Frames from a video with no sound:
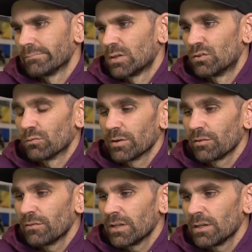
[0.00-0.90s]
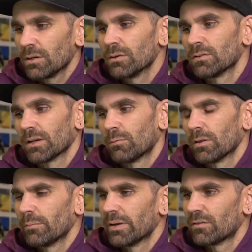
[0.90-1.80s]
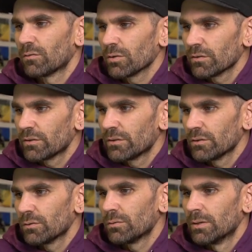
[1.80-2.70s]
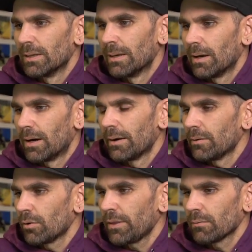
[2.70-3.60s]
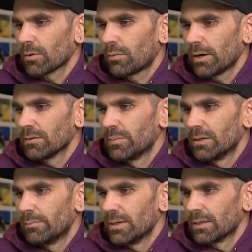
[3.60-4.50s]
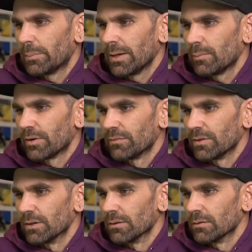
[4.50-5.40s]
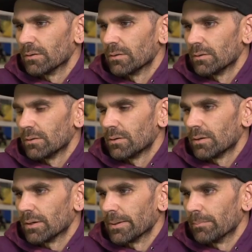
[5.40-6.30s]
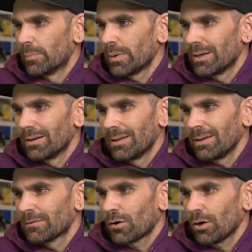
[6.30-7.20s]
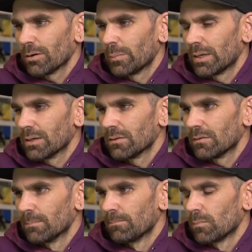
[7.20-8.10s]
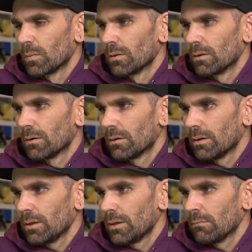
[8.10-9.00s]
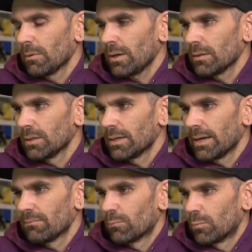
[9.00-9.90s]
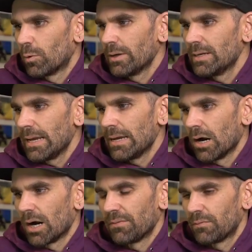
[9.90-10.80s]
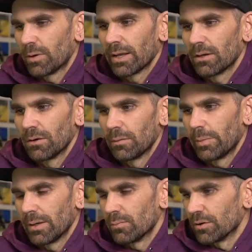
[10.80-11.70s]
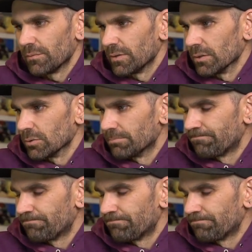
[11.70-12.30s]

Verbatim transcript: drill videos, like what are the best drills to do, and all that requires me to be at the paintball field, but it's hard because in reality I have one day off when I can go to the paintball field,